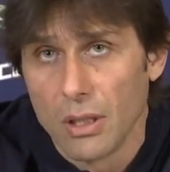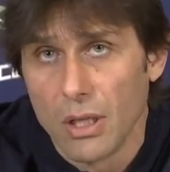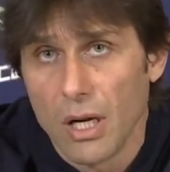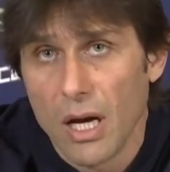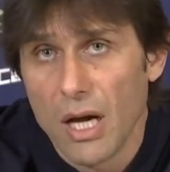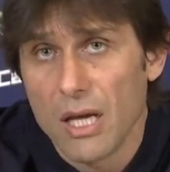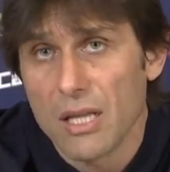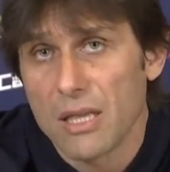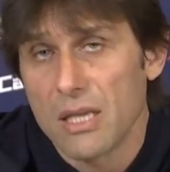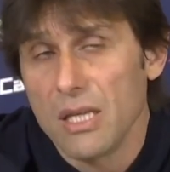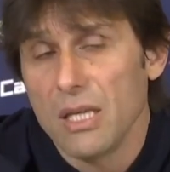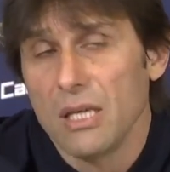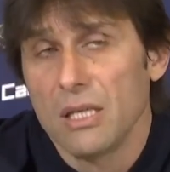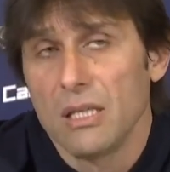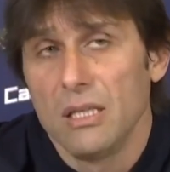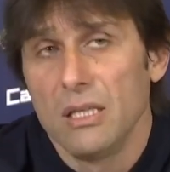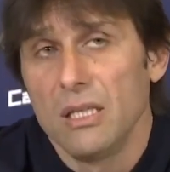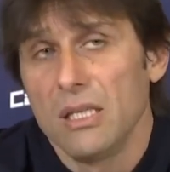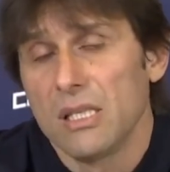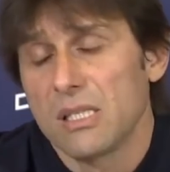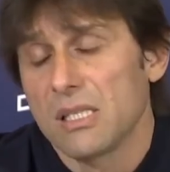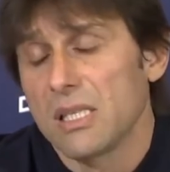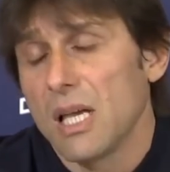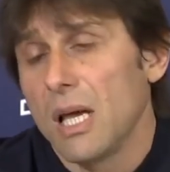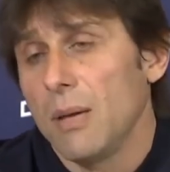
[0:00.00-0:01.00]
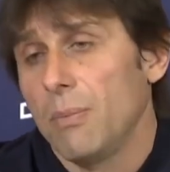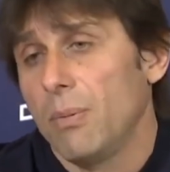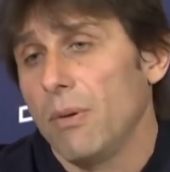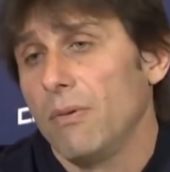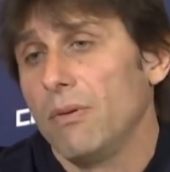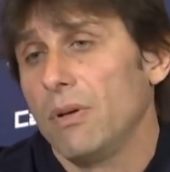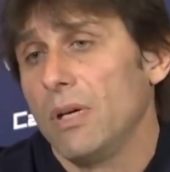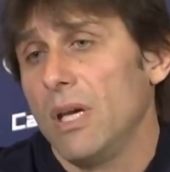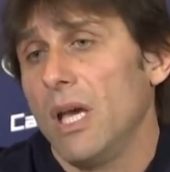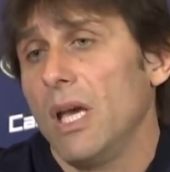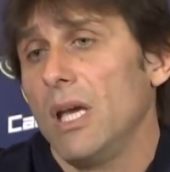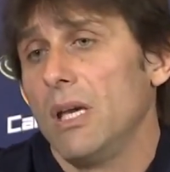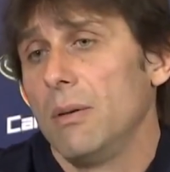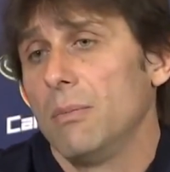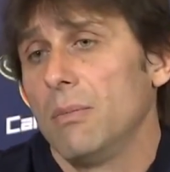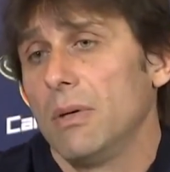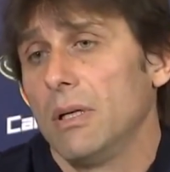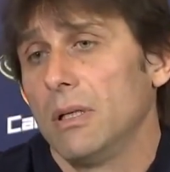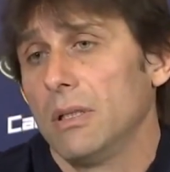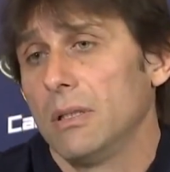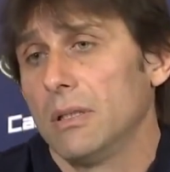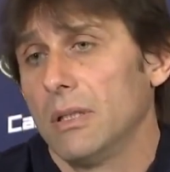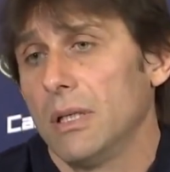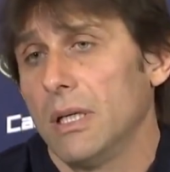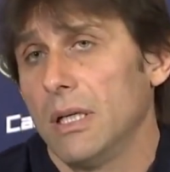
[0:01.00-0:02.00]
I think this type of game,
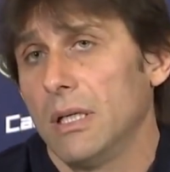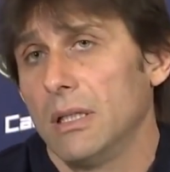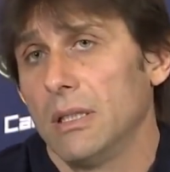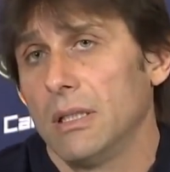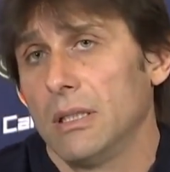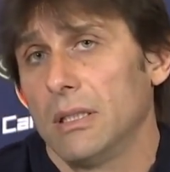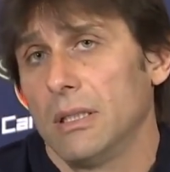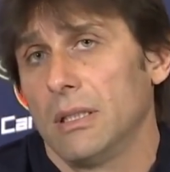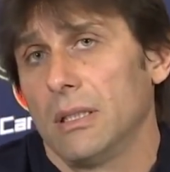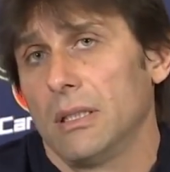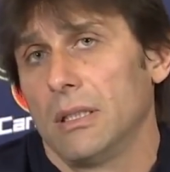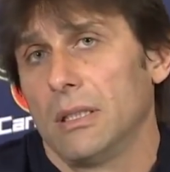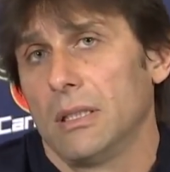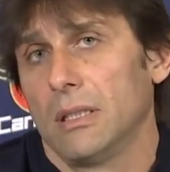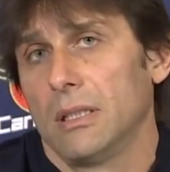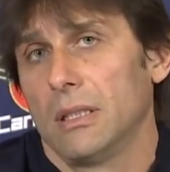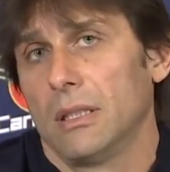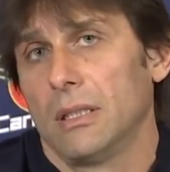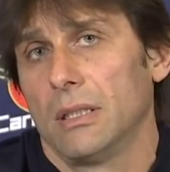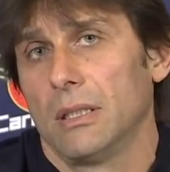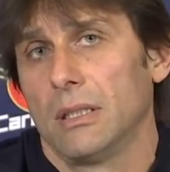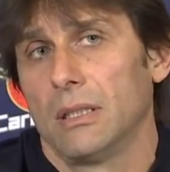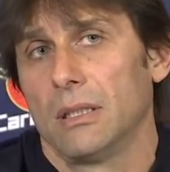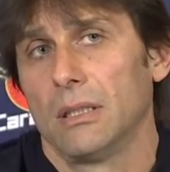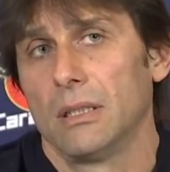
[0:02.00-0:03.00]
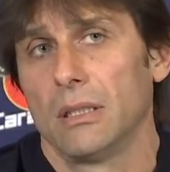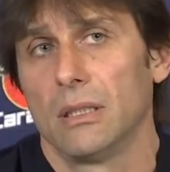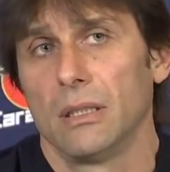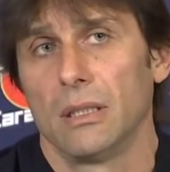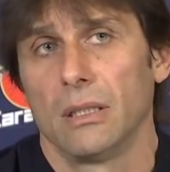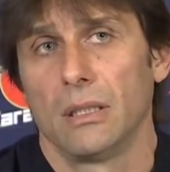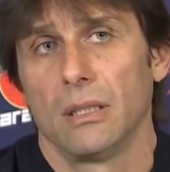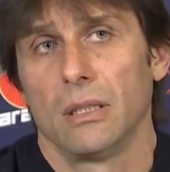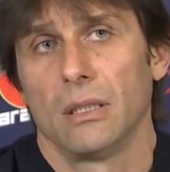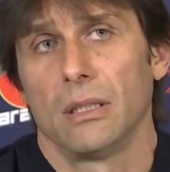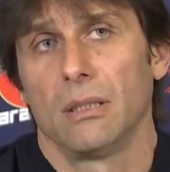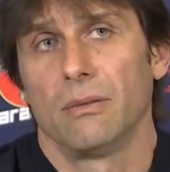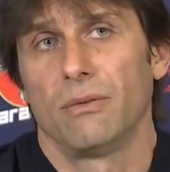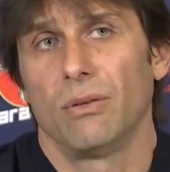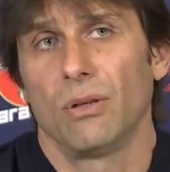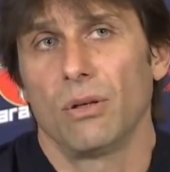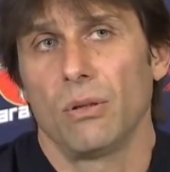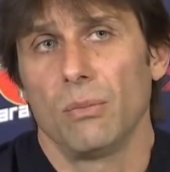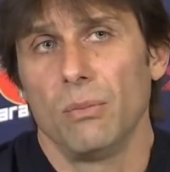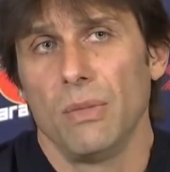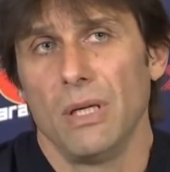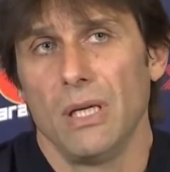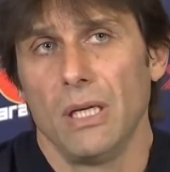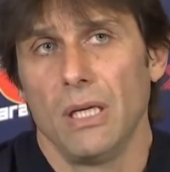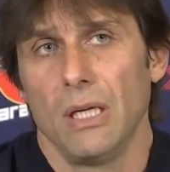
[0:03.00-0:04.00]
and for
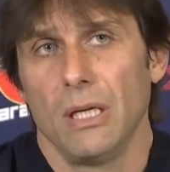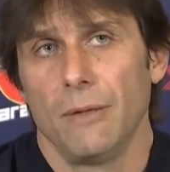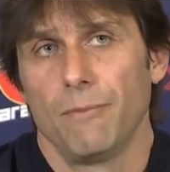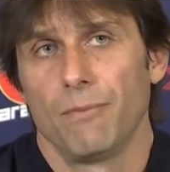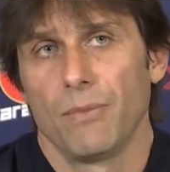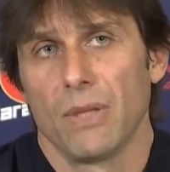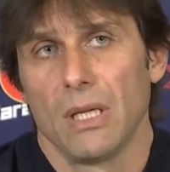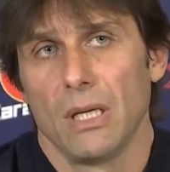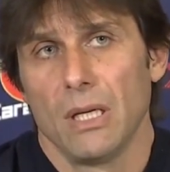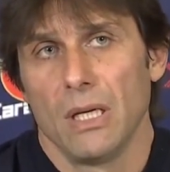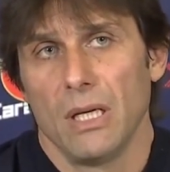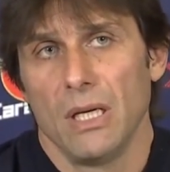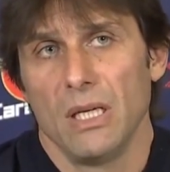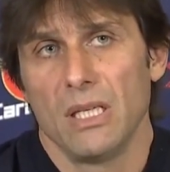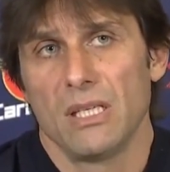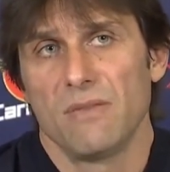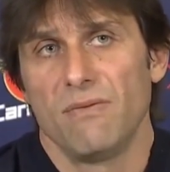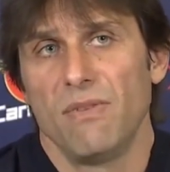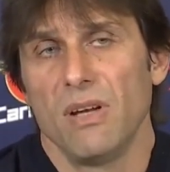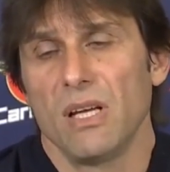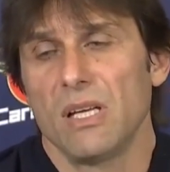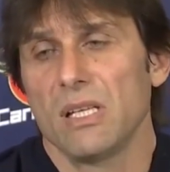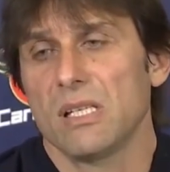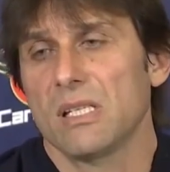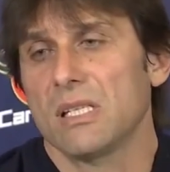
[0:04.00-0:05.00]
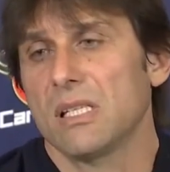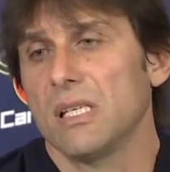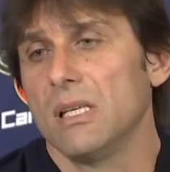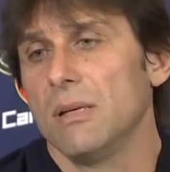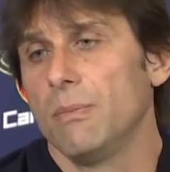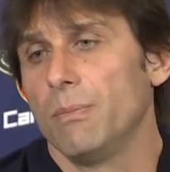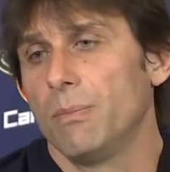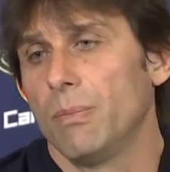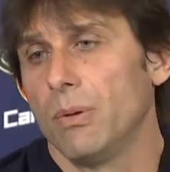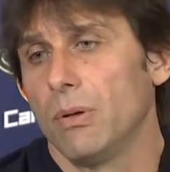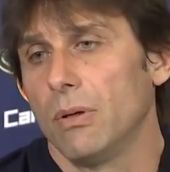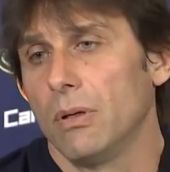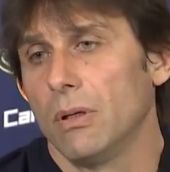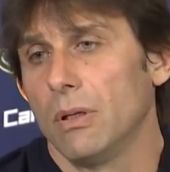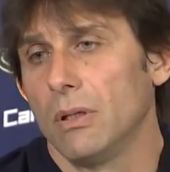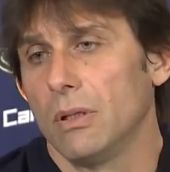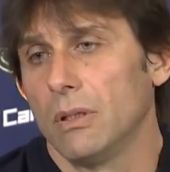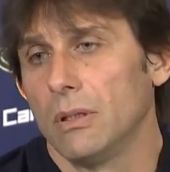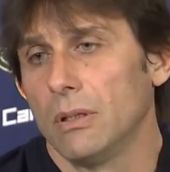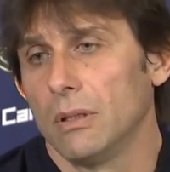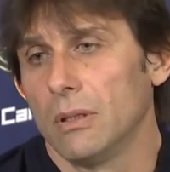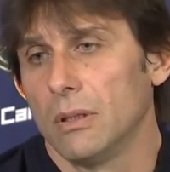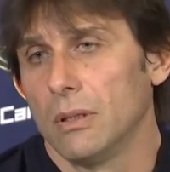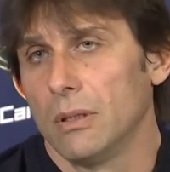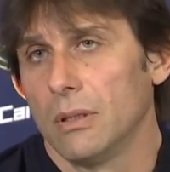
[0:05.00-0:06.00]
me, it's very simple
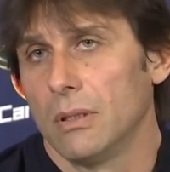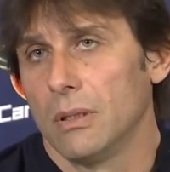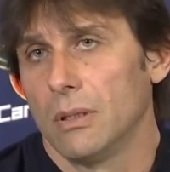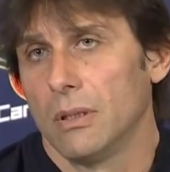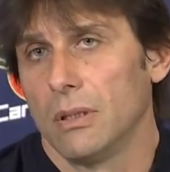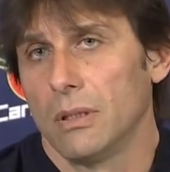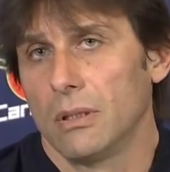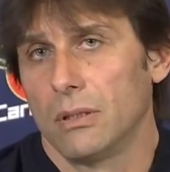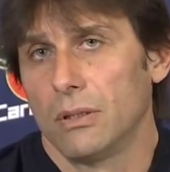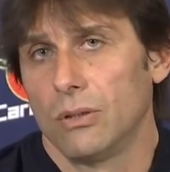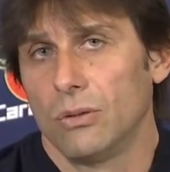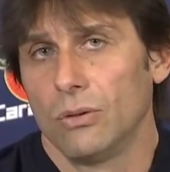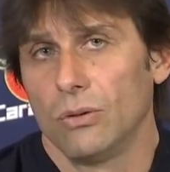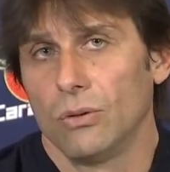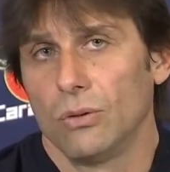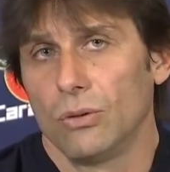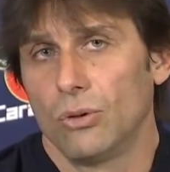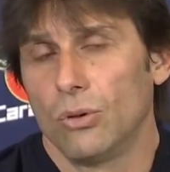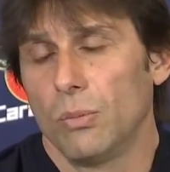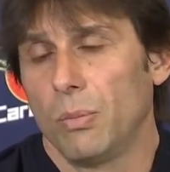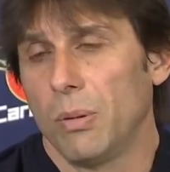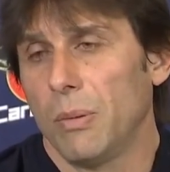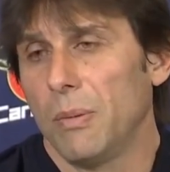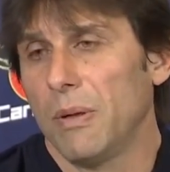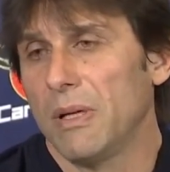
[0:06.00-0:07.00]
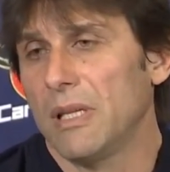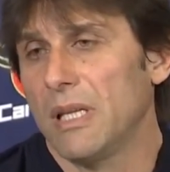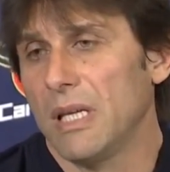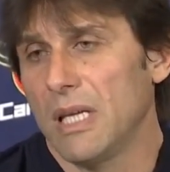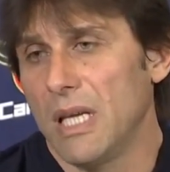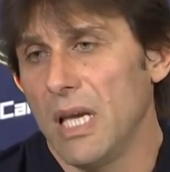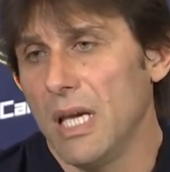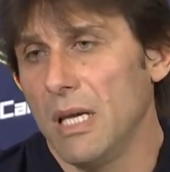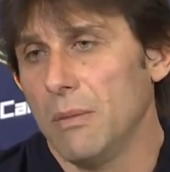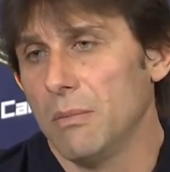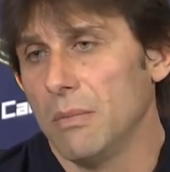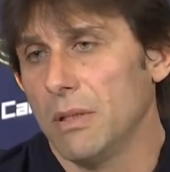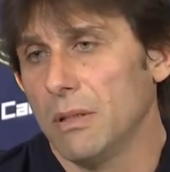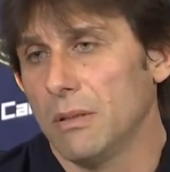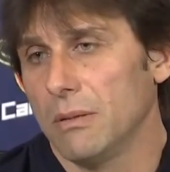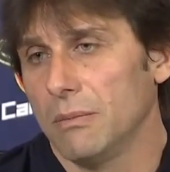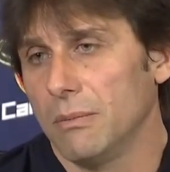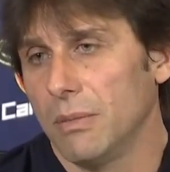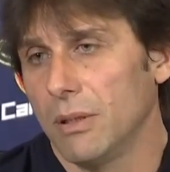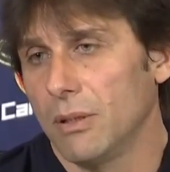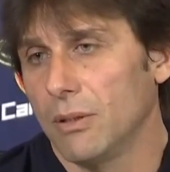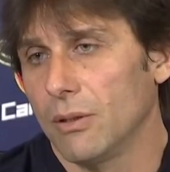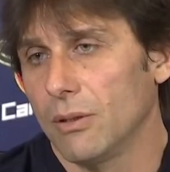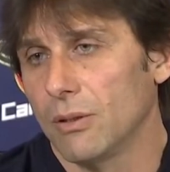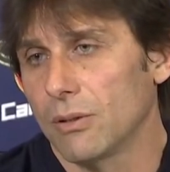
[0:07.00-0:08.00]
to prepare the game,
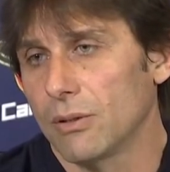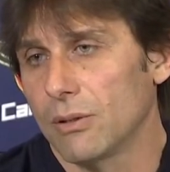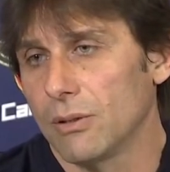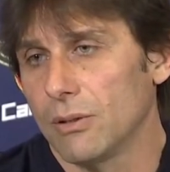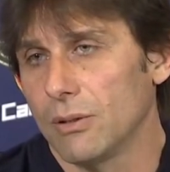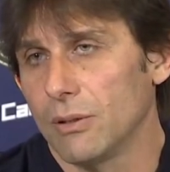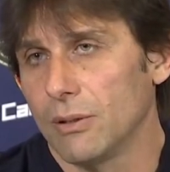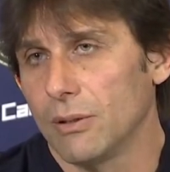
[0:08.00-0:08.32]
because